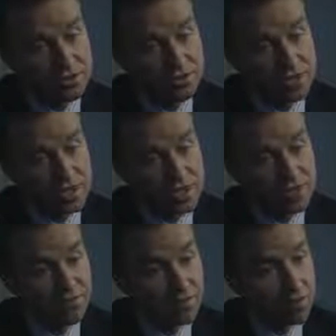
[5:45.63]
3,
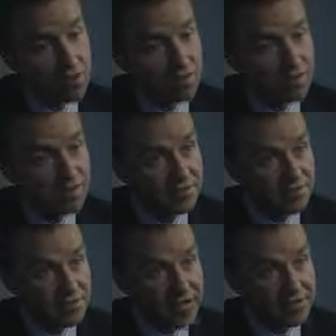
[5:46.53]
4, even
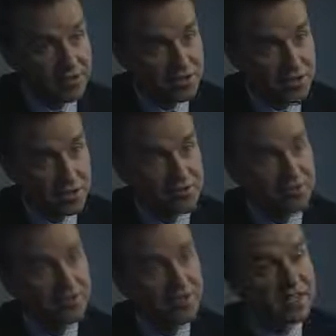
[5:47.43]
5 years out
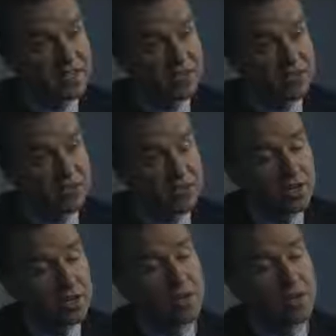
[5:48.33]
from finishing the drug,